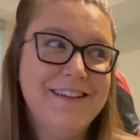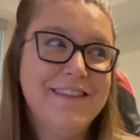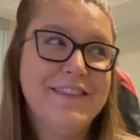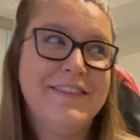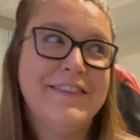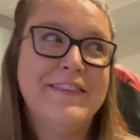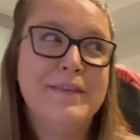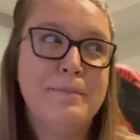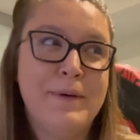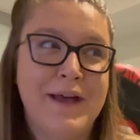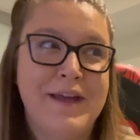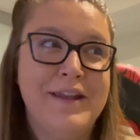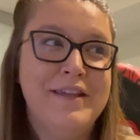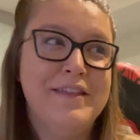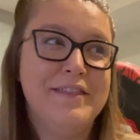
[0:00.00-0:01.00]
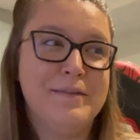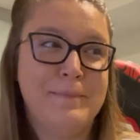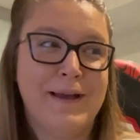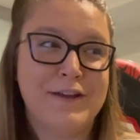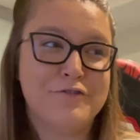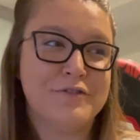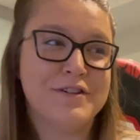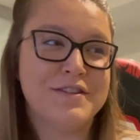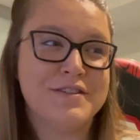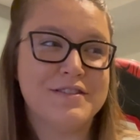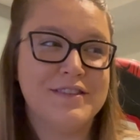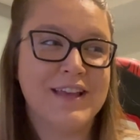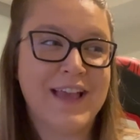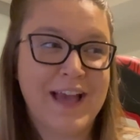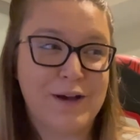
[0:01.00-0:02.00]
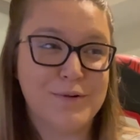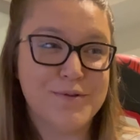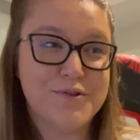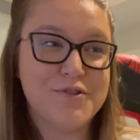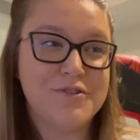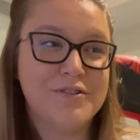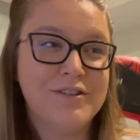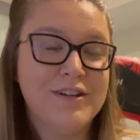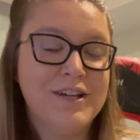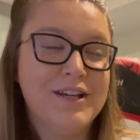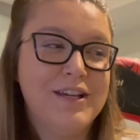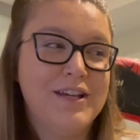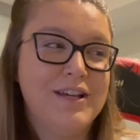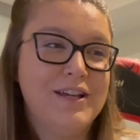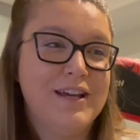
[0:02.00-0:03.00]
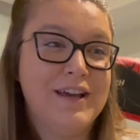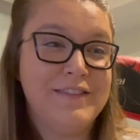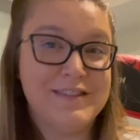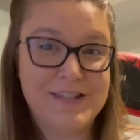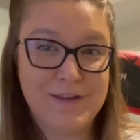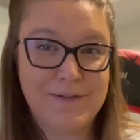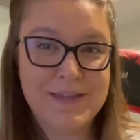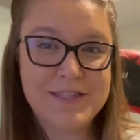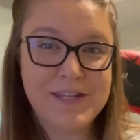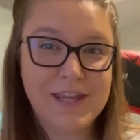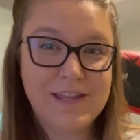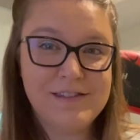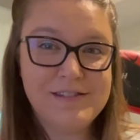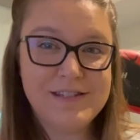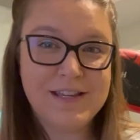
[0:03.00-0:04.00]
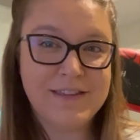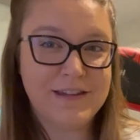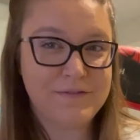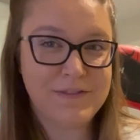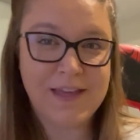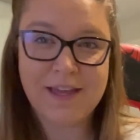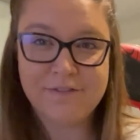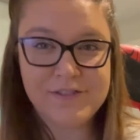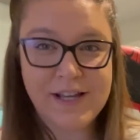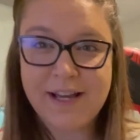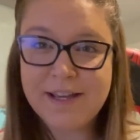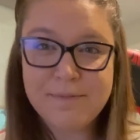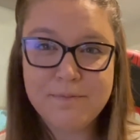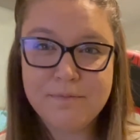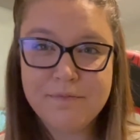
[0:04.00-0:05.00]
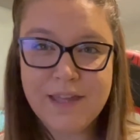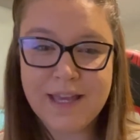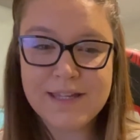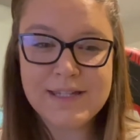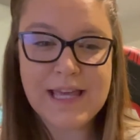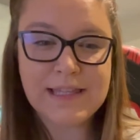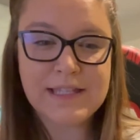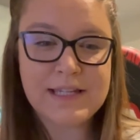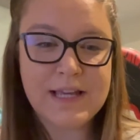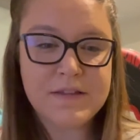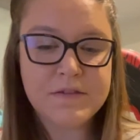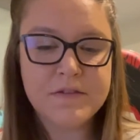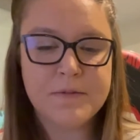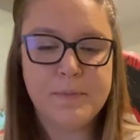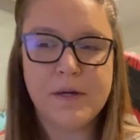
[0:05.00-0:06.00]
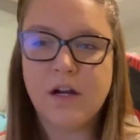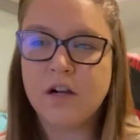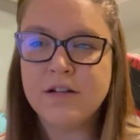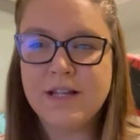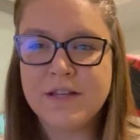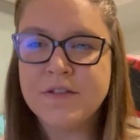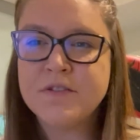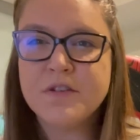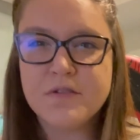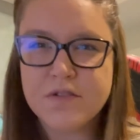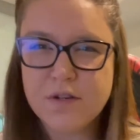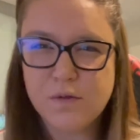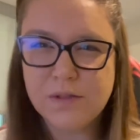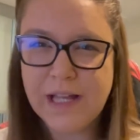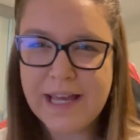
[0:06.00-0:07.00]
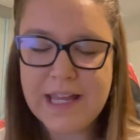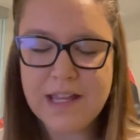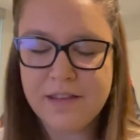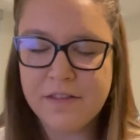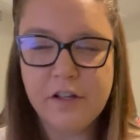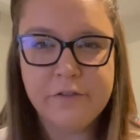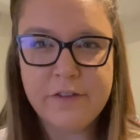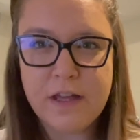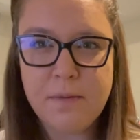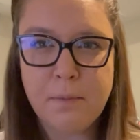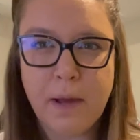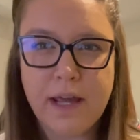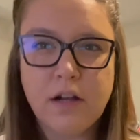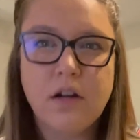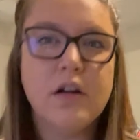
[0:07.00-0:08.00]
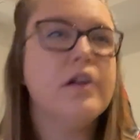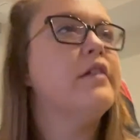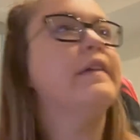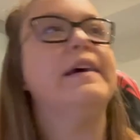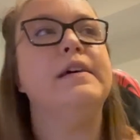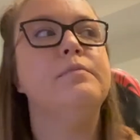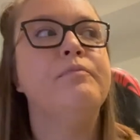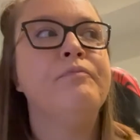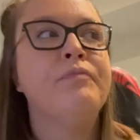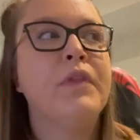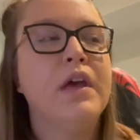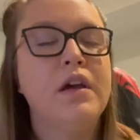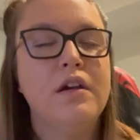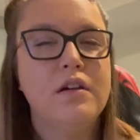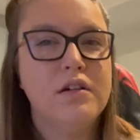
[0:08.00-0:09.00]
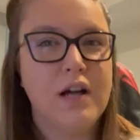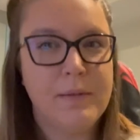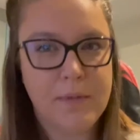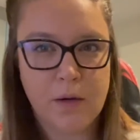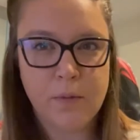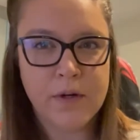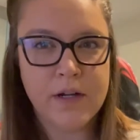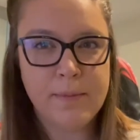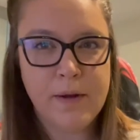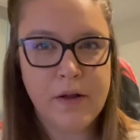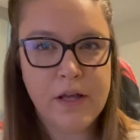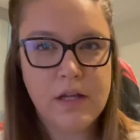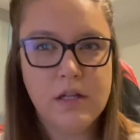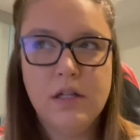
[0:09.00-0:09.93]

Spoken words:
the bed, the mattress, the couch, and the TV stand, and then if they have time they can take the desks, but our desks are so light and they'll fit in my car that I'm not worried about it.